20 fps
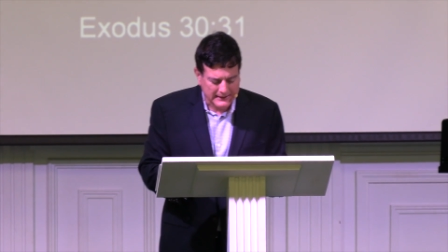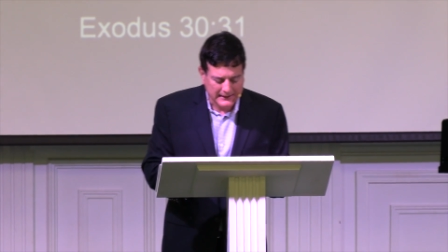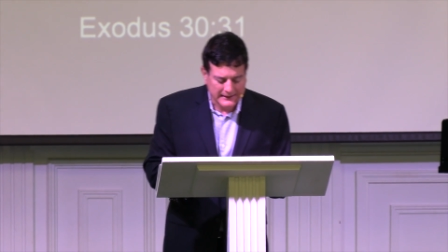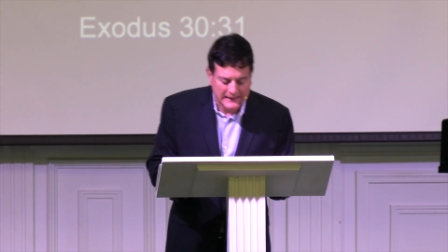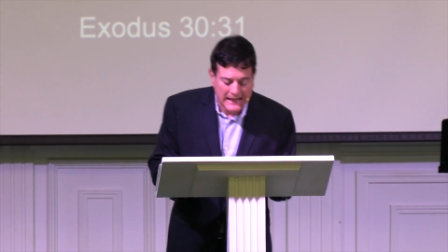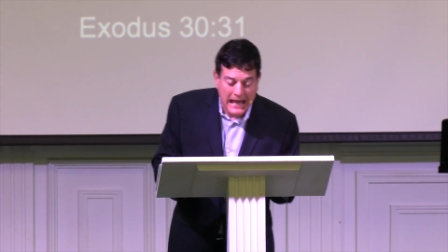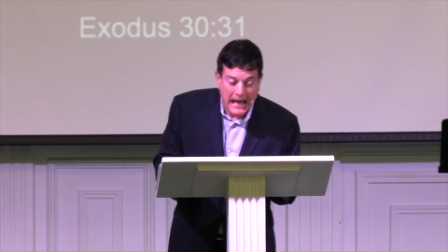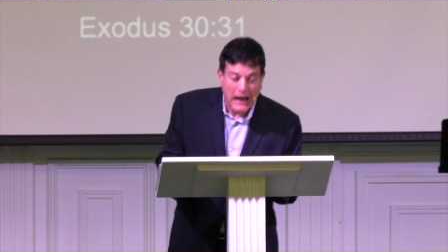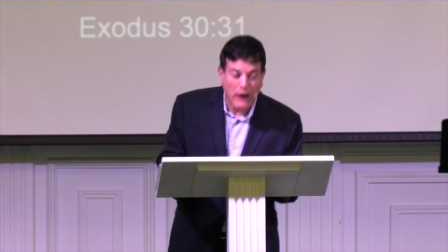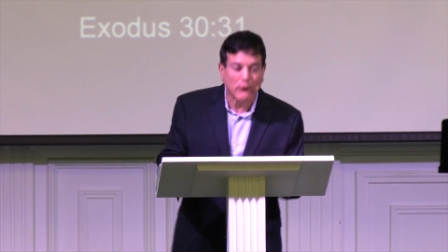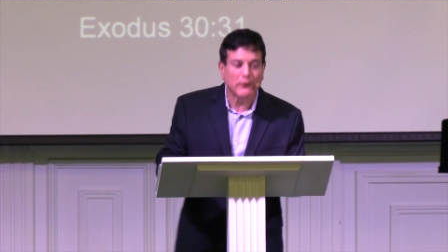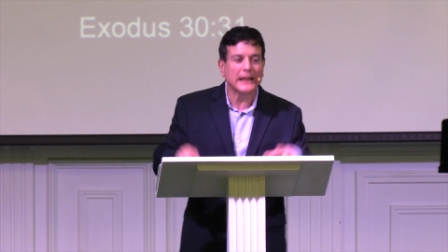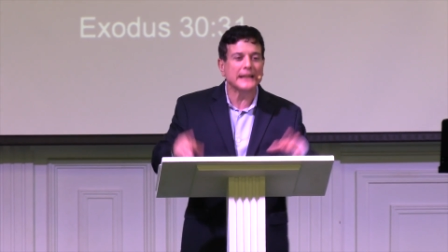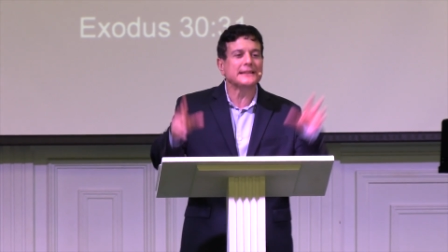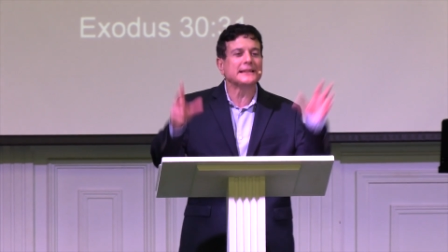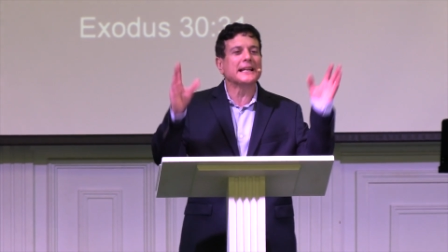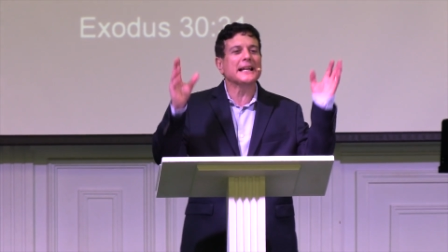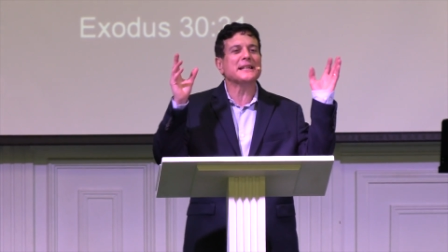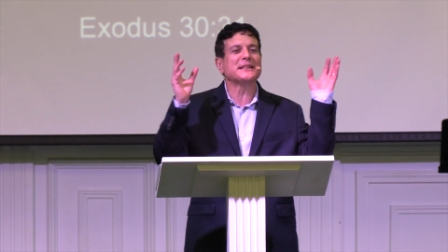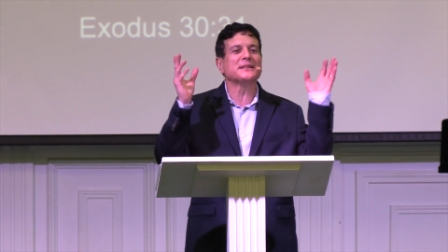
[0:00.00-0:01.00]
Now,
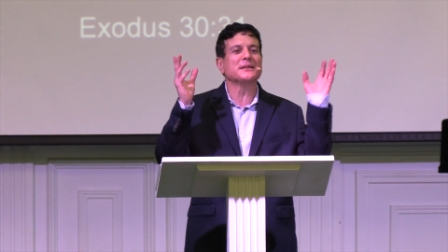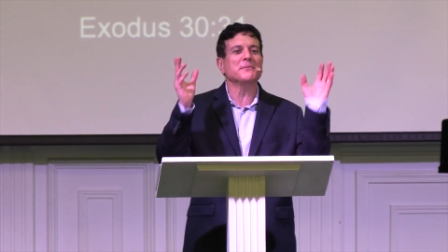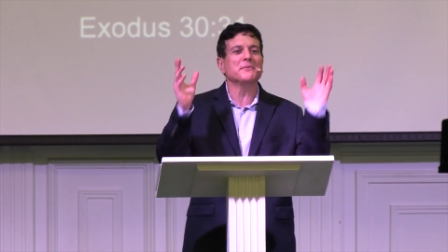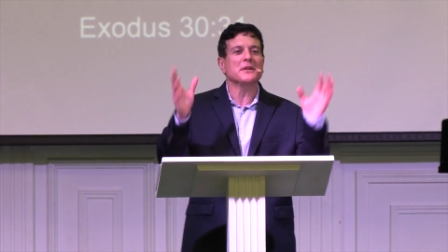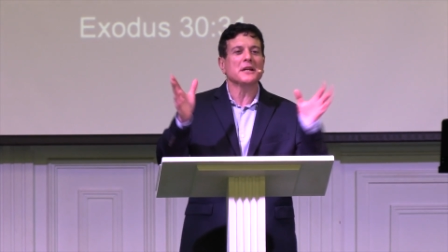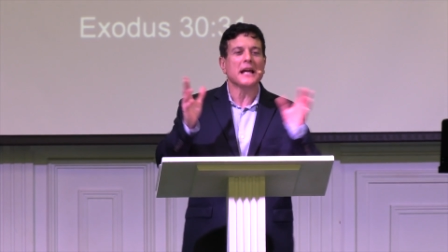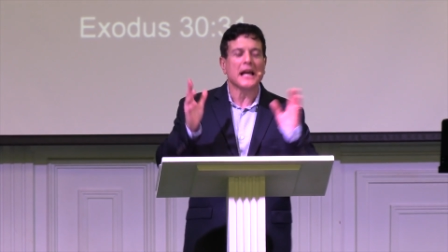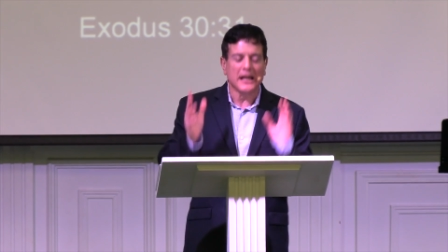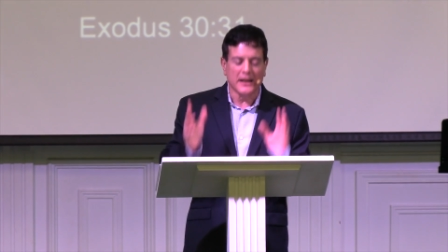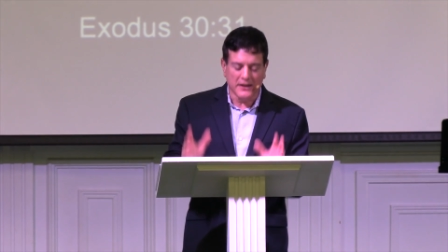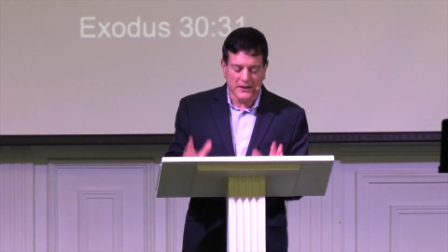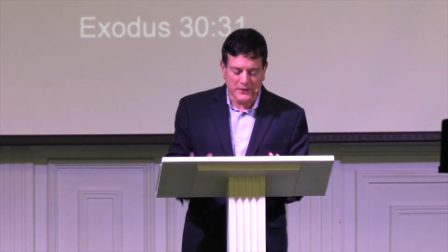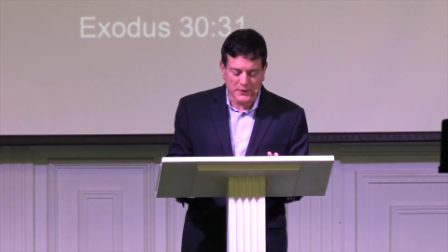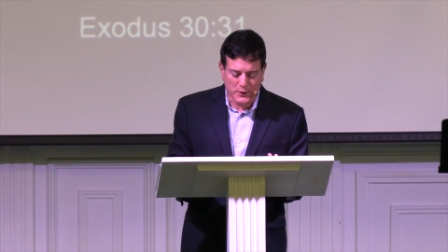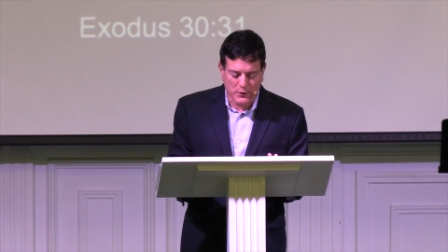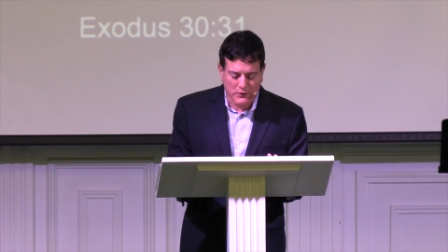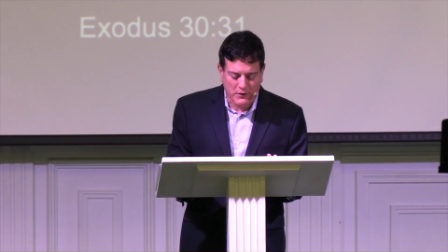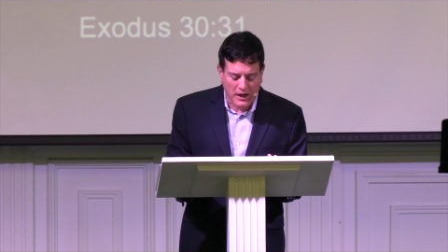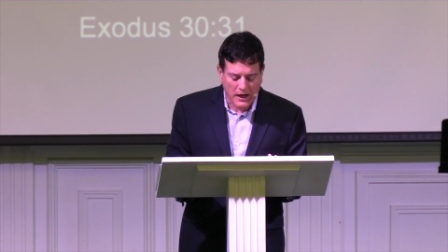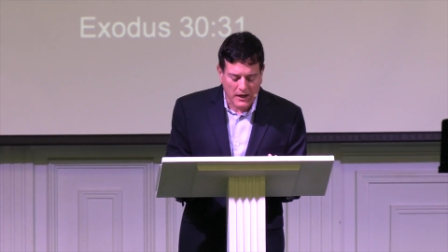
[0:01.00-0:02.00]
let's get some
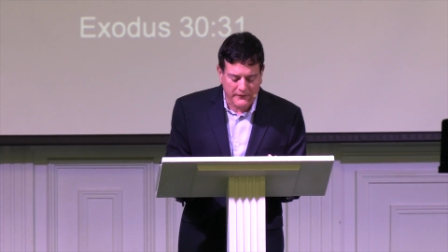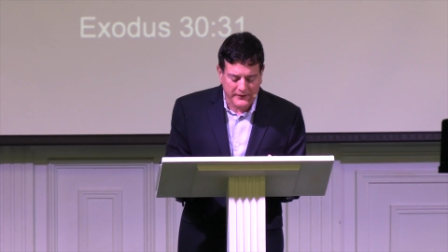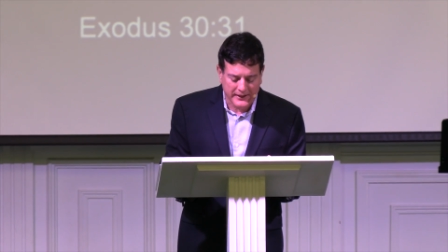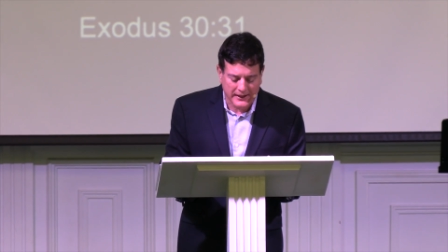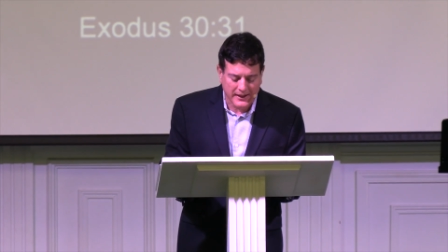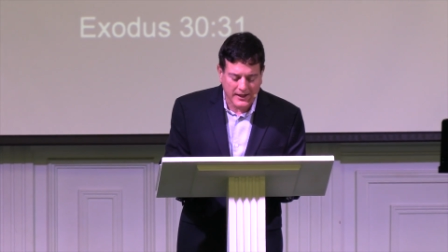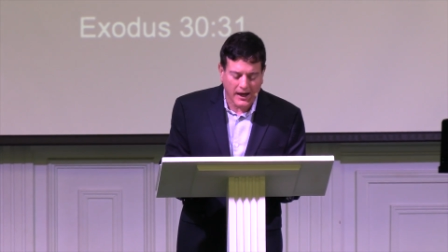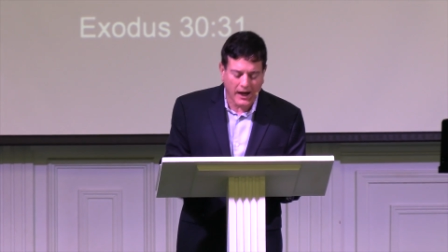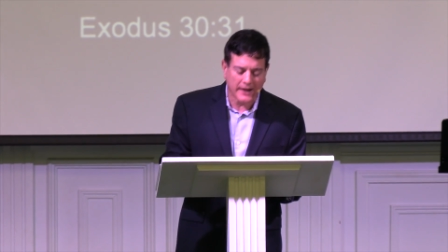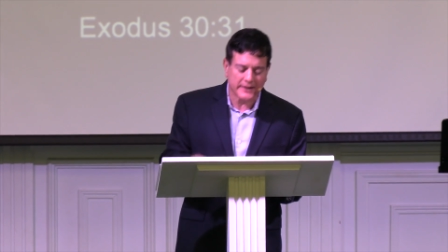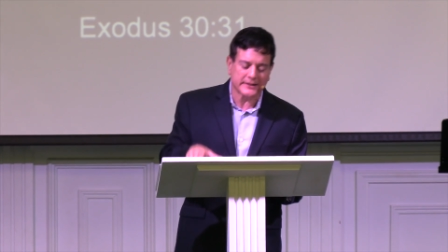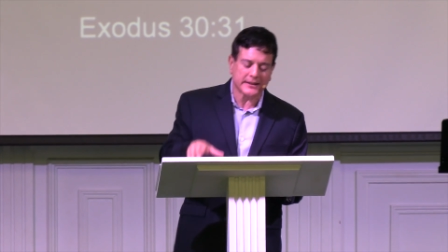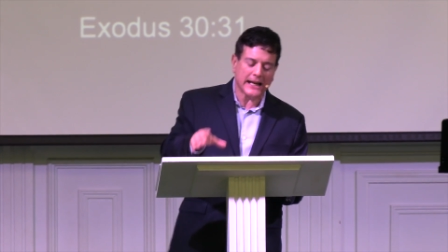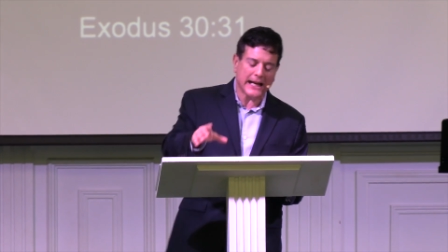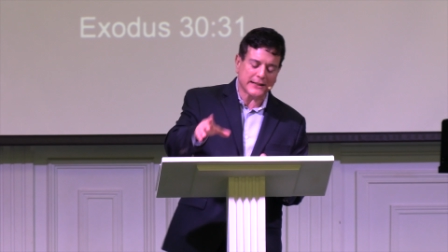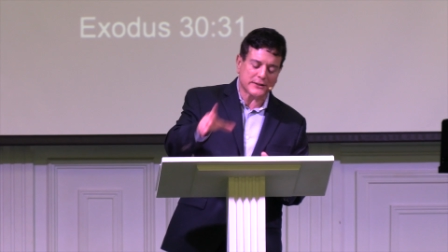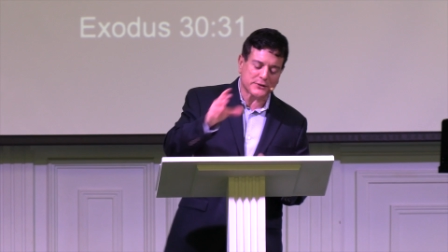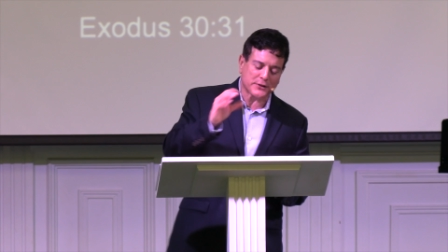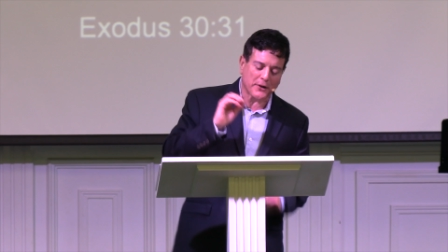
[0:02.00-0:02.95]
new covenant context.